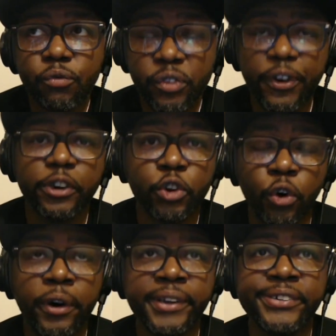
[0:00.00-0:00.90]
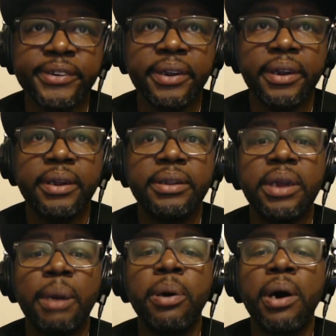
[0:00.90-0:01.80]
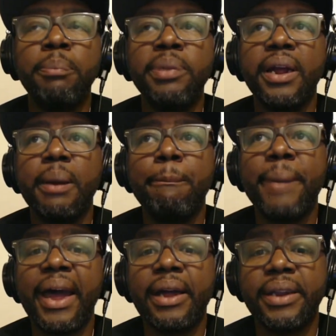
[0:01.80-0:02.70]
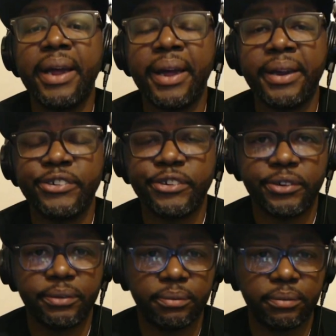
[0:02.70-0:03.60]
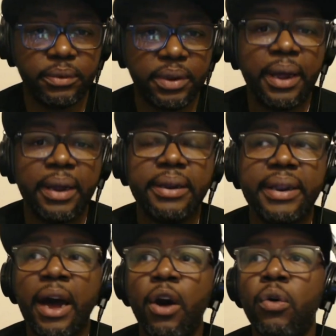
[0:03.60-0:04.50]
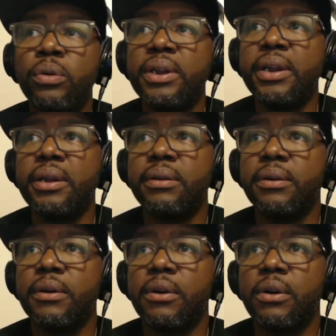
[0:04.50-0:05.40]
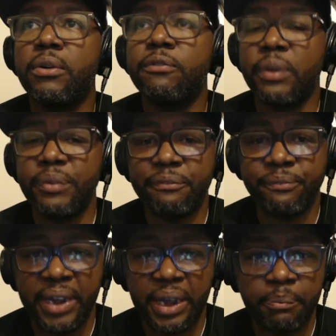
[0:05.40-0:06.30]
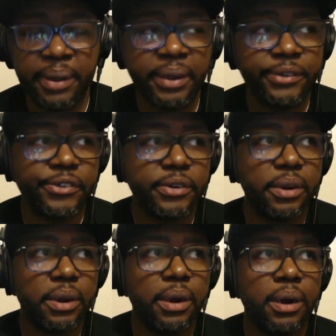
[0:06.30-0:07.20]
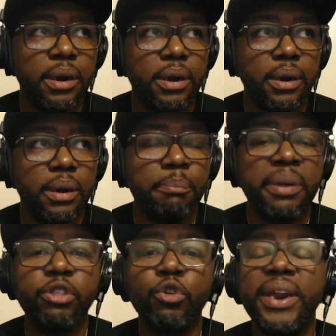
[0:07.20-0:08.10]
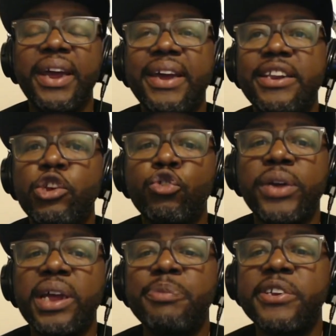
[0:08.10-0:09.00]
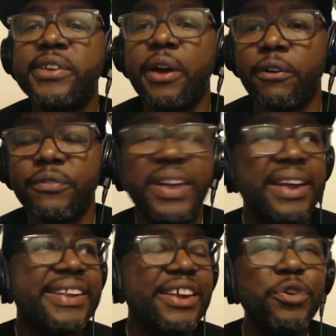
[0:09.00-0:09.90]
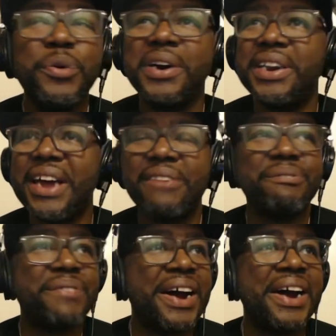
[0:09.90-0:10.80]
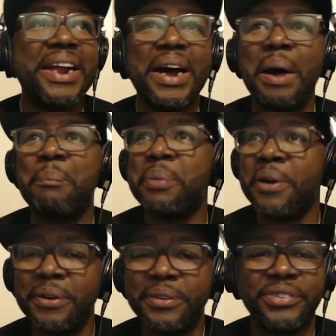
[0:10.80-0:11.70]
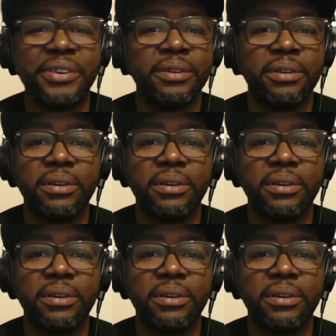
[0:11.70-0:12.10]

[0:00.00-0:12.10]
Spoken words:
reverse course? The public backlash. Not only from the fan base, but through the industry itself. That you could not find a person